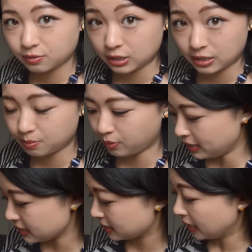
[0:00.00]
of chicken
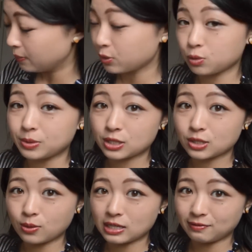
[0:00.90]
breast, which will be
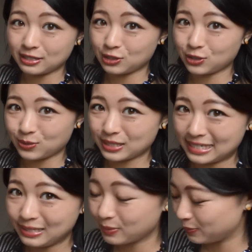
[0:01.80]
so lovely and
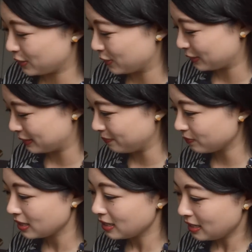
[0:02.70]
juicy when we cook
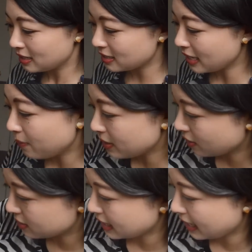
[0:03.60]
them. To that, we're
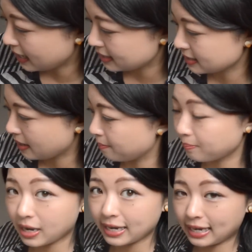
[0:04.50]
going to add some
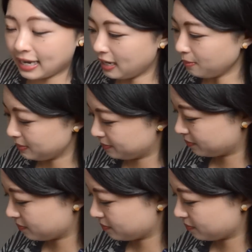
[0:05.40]
bicarb